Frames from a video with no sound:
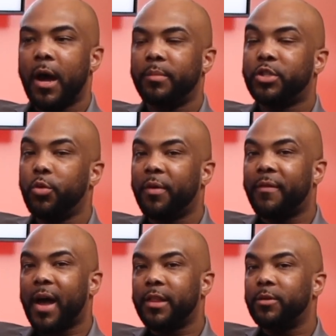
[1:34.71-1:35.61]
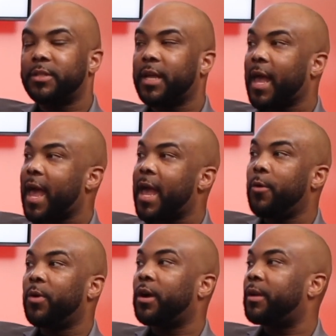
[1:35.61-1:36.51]
supervisor and say, hey,
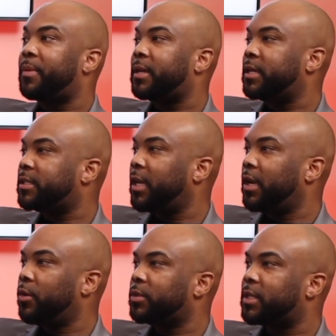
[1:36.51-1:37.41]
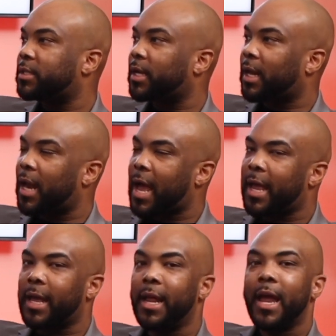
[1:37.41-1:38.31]
we're going to potentially lose this
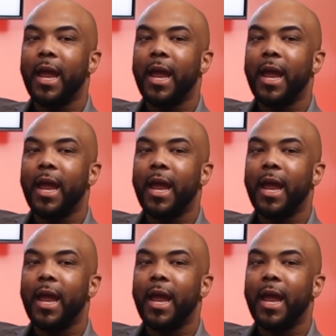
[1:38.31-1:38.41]
client.